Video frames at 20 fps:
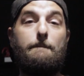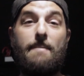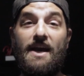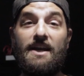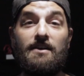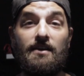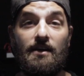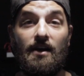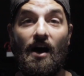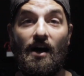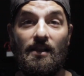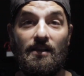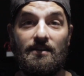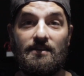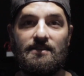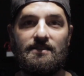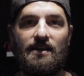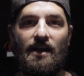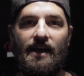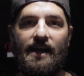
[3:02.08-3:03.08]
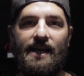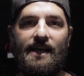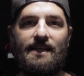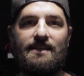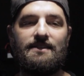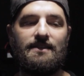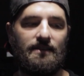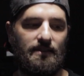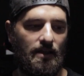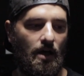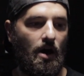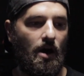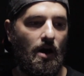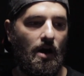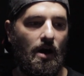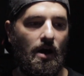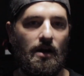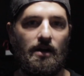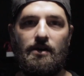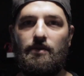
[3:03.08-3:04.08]
better color science,
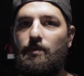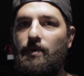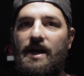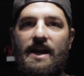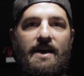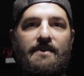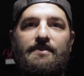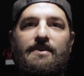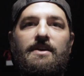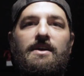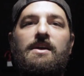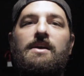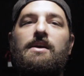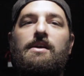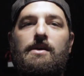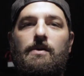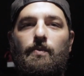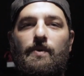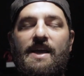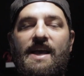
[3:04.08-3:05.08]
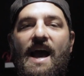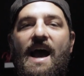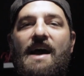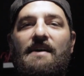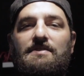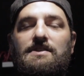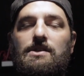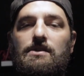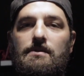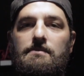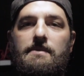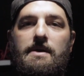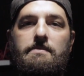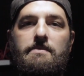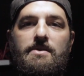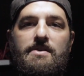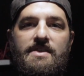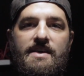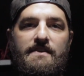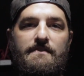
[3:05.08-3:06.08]
log, whatever, we have to
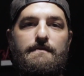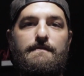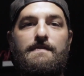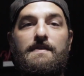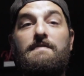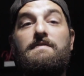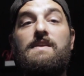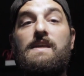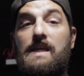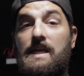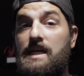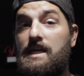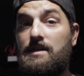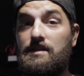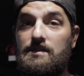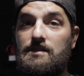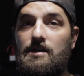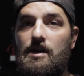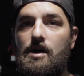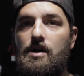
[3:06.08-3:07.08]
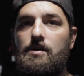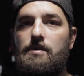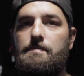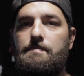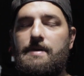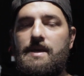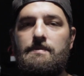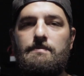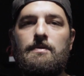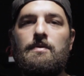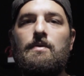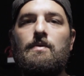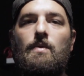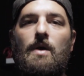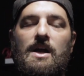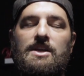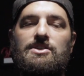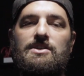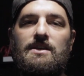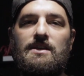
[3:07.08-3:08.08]
remember that 50 years ago, people were
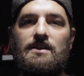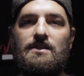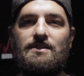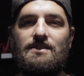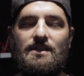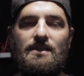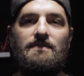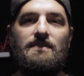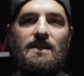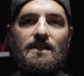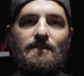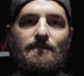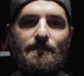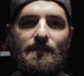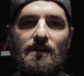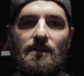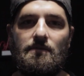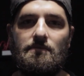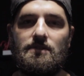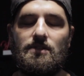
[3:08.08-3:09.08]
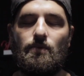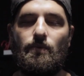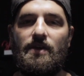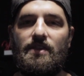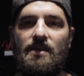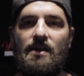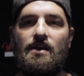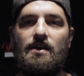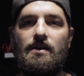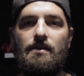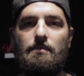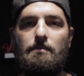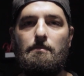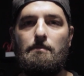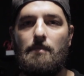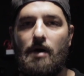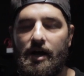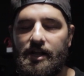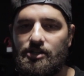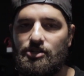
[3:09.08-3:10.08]
watching TV and films with
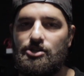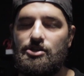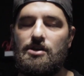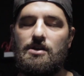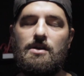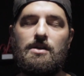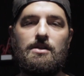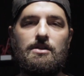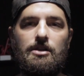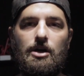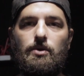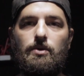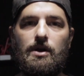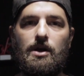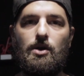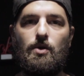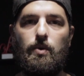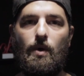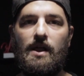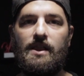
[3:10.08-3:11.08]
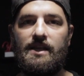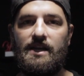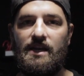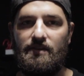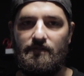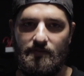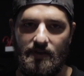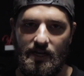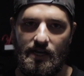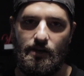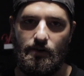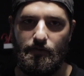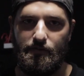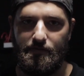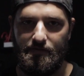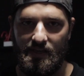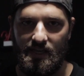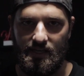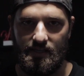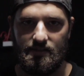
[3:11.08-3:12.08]
much lower quality video
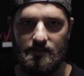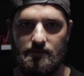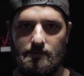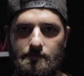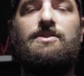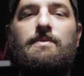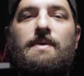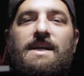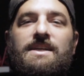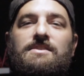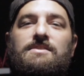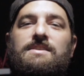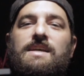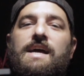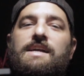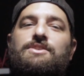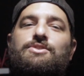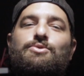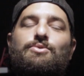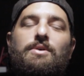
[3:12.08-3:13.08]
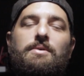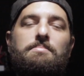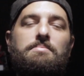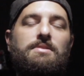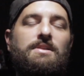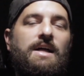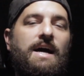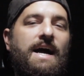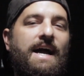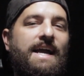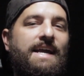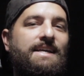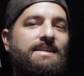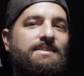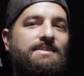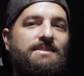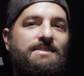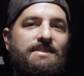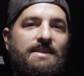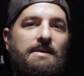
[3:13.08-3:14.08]
feeds. Directors had to apply
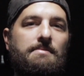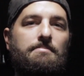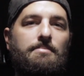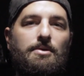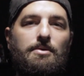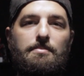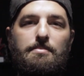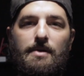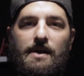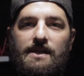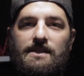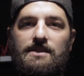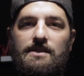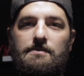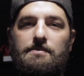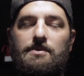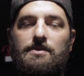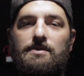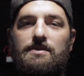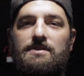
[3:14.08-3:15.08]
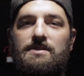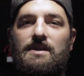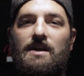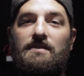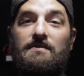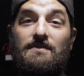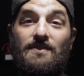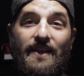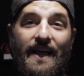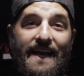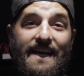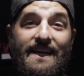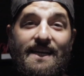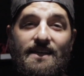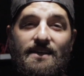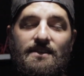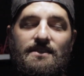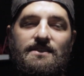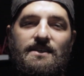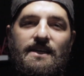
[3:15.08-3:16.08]
simple principles of
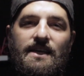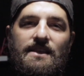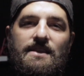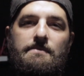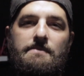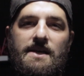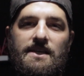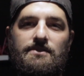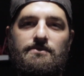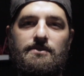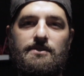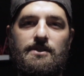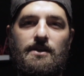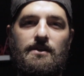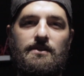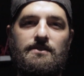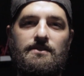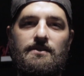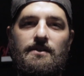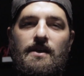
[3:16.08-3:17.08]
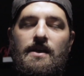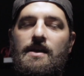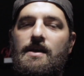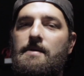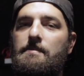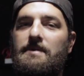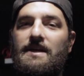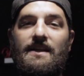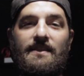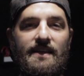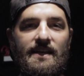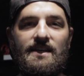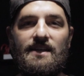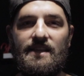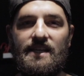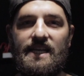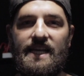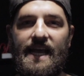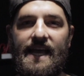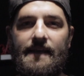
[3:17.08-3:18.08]
lighting to get the best results. But at the end
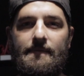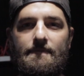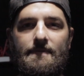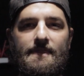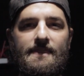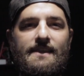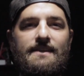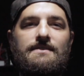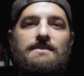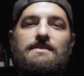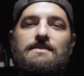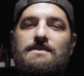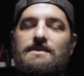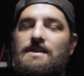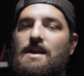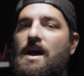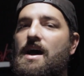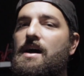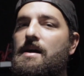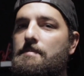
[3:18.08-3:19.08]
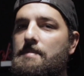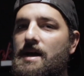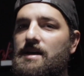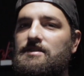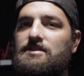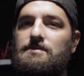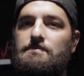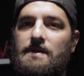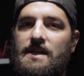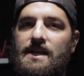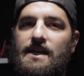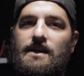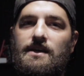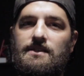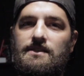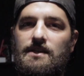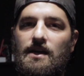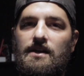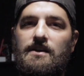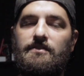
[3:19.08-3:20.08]
of the day, this is not about spending
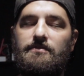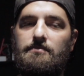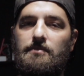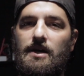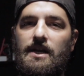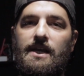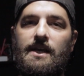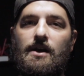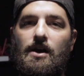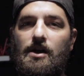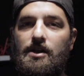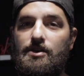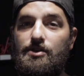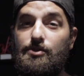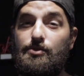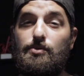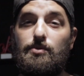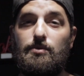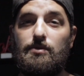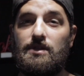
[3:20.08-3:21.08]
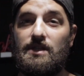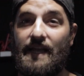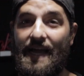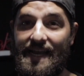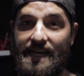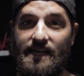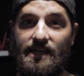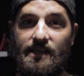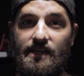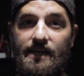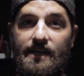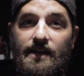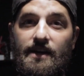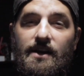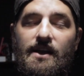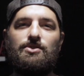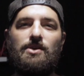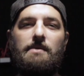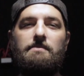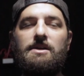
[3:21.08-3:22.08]
a ton of money on new lighting
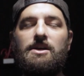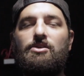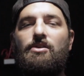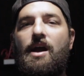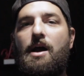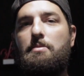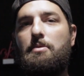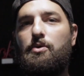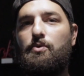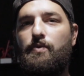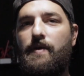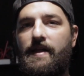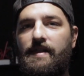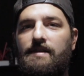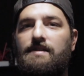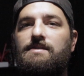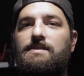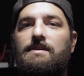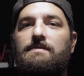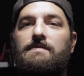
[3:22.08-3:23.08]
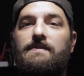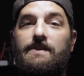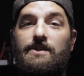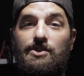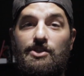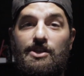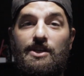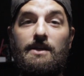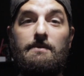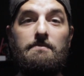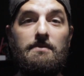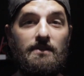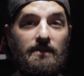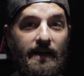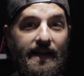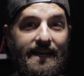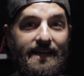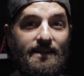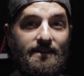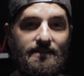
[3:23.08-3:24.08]
gear. So I'm gonna grab a relatively cheap
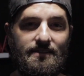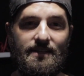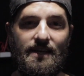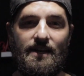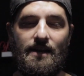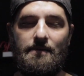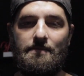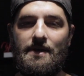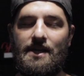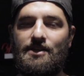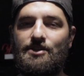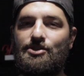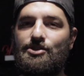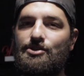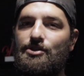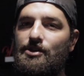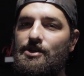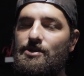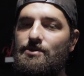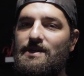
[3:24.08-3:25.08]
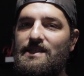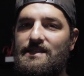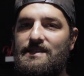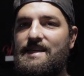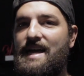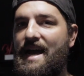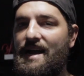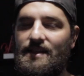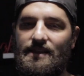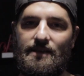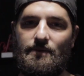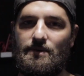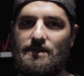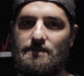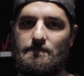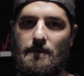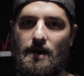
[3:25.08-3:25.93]
lighting setup and show you exactly what's